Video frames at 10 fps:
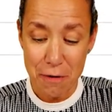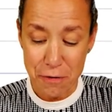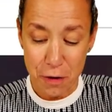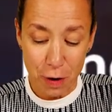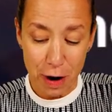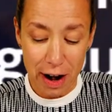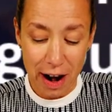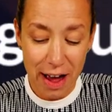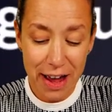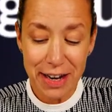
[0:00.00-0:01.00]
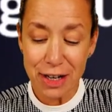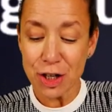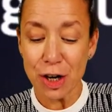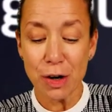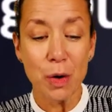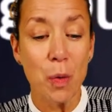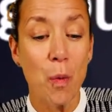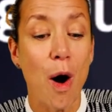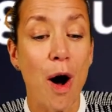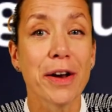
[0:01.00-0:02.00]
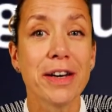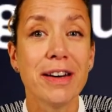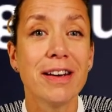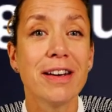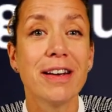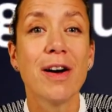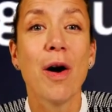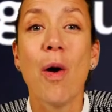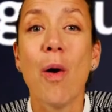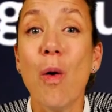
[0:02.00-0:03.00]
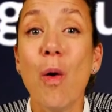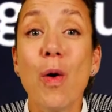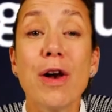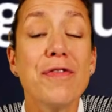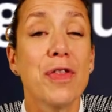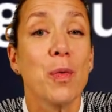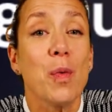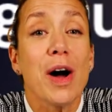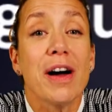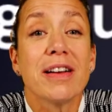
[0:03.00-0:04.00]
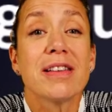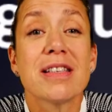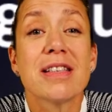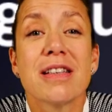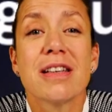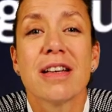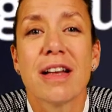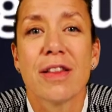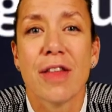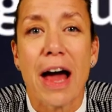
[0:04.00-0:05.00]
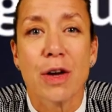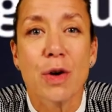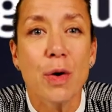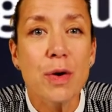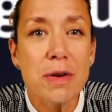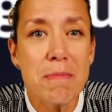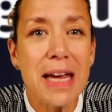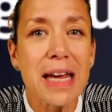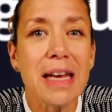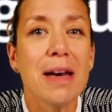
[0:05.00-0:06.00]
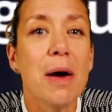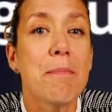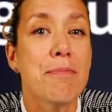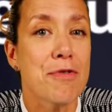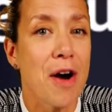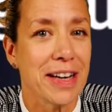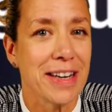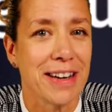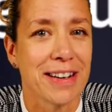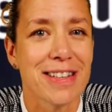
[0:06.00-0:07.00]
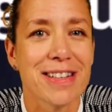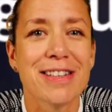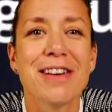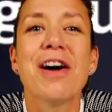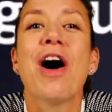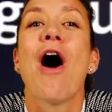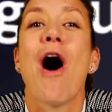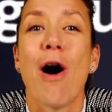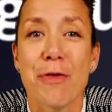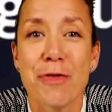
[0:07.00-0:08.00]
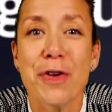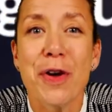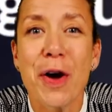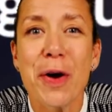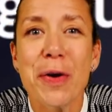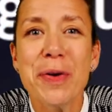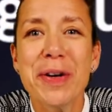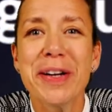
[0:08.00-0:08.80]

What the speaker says: for learning chunk one all of the words that could mean brightness. Off you go.